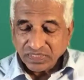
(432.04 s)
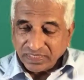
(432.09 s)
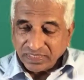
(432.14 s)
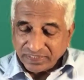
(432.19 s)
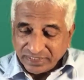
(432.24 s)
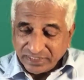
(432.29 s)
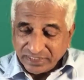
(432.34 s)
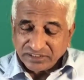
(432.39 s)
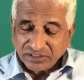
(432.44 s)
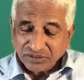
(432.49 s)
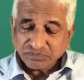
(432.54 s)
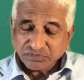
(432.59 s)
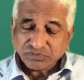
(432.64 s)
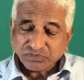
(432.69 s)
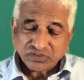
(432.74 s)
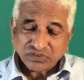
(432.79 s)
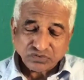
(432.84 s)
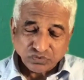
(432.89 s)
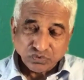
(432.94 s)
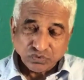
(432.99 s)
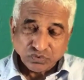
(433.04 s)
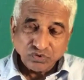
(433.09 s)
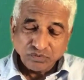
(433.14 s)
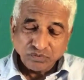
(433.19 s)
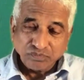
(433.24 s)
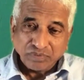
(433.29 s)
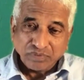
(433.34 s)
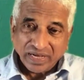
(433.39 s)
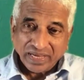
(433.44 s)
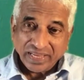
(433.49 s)
Egypt was
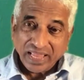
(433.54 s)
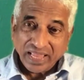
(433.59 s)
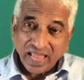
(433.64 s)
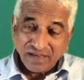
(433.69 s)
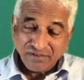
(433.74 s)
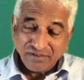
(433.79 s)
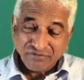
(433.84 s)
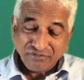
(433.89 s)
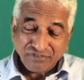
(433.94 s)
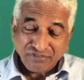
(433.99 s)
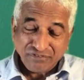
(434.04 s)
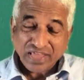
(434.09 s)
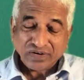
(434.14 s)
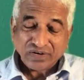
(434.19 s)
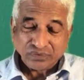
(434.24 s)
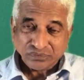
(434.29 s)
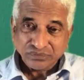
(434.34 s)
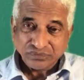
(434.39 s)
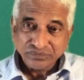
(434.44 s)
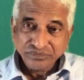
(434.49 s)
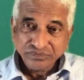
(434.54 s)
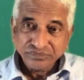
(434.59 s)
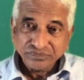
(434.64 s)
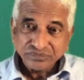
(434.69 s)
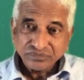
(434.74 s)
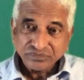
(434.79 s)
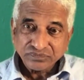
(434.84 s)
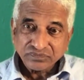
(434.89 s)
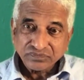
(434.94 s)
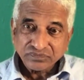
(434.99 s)
ruled by a pharaoh.
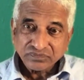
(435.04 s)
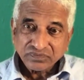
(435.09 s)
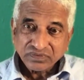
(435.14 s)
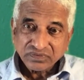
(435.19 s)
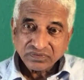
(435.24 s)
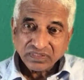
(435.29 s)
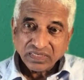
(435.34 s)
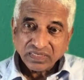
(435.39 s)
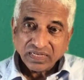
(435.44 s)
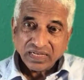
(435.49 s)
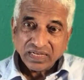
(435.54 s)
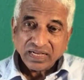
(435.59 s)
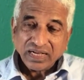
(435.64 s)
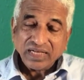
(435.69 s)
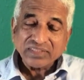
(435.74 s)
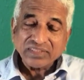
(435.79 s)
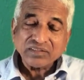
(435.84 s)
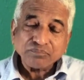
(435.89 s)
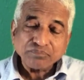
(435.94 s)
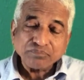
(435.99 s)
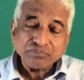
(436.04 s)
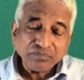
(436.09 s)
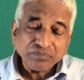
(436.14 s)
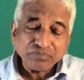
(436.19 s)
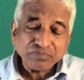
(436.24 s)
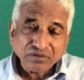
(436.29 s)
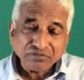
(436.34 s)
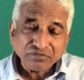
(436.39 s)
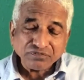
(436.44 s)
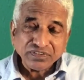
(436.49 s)
And the
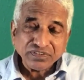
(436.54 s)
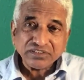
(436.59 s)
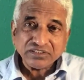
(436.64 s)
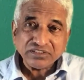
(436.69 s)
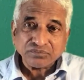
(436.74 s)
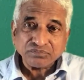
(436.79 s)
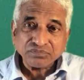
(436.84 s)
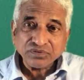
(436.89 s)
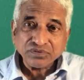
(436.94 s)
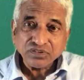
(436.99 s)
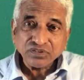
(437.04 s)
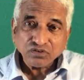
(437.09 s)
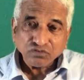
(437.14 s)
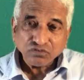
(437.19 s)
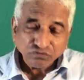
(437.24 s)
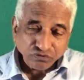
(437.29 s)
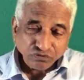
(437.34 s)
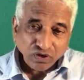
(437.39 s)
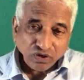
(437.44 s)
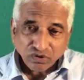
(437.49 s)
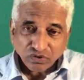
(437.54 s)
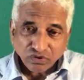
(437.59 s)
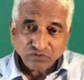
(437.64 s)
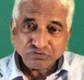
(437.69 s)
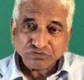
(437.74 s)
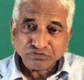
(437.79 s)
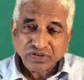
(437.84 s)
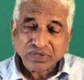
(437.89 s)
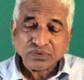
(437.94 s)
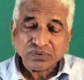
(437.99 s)
people of Egypt followed
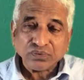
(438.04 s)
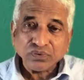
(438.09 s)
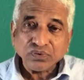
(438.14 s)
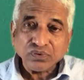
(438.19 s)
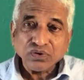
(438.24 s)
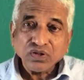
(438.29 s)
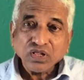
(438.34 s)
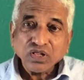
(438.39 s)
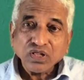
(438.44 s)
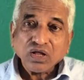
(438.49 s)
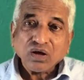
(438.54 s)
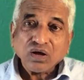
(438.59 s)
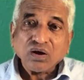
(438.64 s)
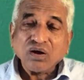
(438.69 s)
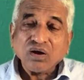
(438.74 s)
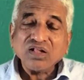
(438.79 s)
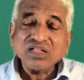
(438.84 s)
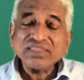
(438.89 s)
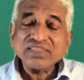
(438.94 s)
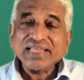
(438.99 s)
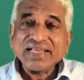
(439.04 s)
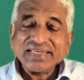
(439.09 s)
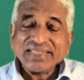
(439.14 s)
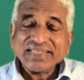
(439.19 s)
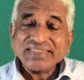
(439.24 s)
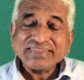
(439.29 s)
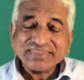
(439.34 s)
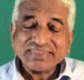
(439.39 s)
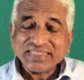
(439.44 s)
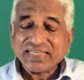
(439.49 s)
Pharaoh all that
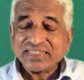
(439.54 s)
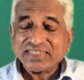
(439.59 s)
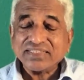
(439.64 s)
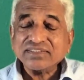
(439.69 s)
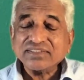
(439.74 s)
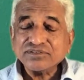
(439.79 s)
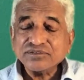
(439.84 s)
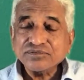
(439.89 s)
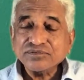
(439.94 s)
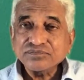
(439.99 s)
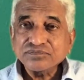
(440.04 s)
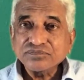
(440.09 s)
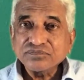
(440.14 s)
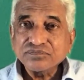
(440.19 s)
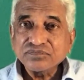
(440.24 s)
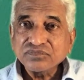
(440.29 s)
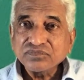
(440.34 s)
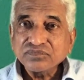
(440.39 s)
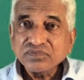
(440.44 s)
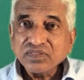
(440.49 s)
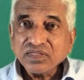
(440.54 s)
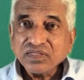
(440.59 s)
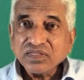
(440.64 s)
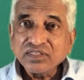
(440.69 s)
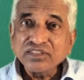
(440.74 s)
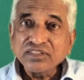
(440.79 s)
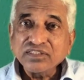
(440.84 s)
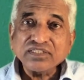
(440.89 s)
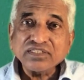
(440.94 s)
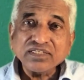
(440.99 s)
he said.
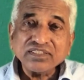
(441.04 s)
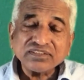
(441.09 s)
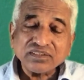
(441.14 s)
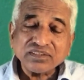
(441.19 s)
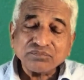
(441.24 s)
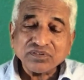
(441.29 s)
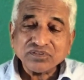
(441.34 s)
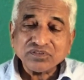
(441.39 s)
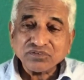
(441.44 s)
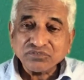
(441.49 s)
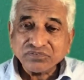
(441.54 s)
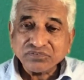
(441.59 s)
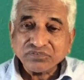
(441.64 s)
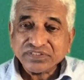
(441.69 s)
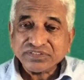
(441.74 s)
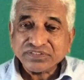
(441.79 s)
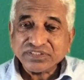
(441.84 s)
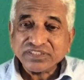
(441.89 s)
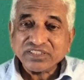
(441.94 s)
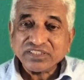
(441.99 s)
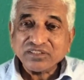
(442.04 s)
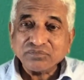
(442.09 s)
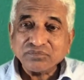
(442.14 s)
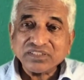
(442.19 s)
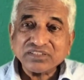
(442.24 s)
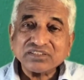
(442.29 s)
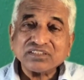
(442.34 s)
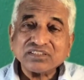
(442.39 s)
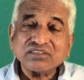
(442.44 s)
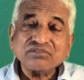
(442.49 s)
Literally, some of them were treating him
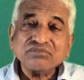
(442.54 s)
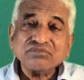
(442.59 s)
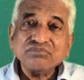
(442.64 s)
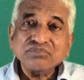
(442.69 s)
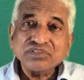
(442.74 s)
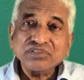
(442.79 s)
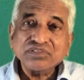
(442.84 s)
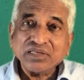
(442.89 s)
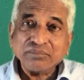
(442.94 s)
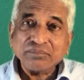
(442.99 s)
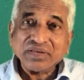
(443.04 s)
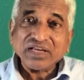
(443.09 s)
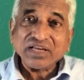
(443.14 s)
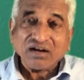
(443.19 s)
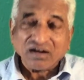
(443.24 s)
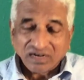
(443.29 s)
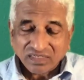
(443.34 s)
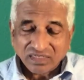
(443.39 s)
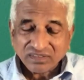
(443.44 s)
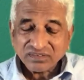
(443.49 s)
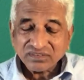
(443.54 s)
as a demigod.